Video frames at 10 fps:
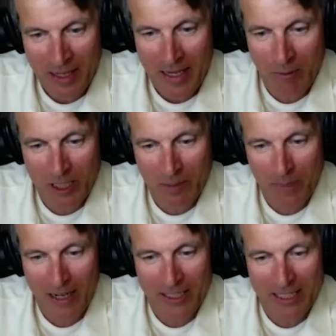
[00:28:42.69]
it was
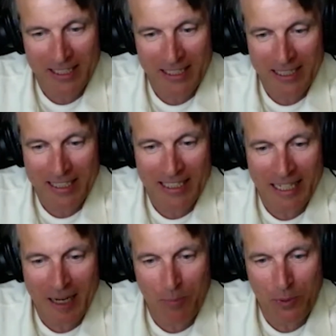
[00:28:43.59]
about
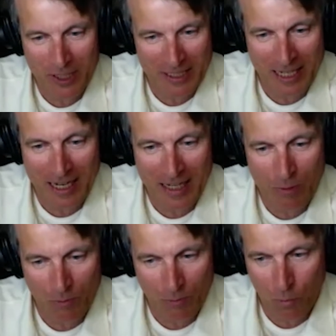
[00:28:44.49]
68%
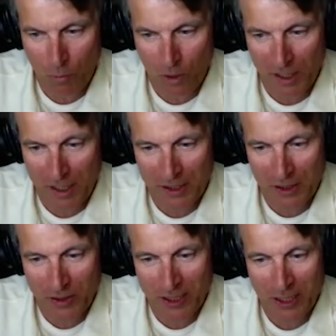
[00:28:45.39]
were willing to
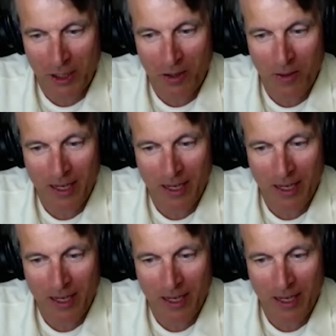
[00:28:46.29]
do so.